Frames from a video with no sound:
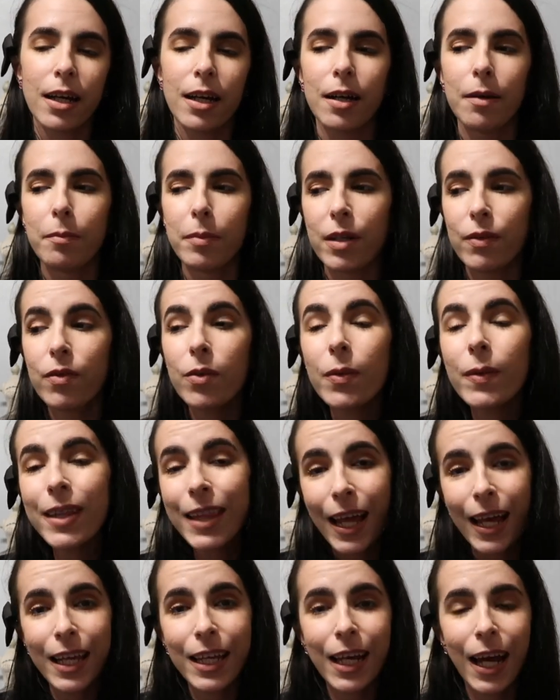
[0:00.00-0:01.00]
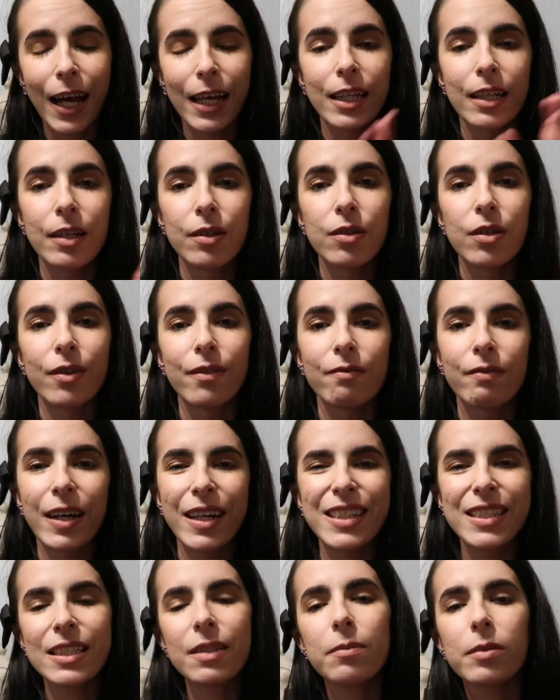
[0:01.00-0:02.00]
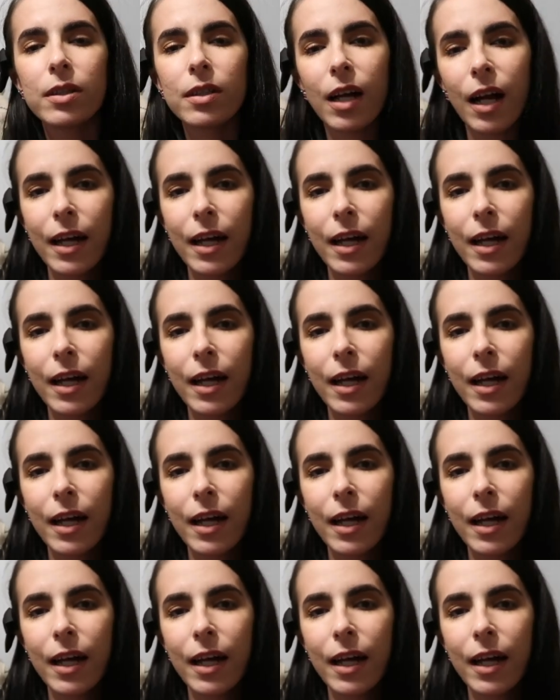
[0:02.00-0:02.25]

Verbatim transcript: Um, but if you would like, I can find similar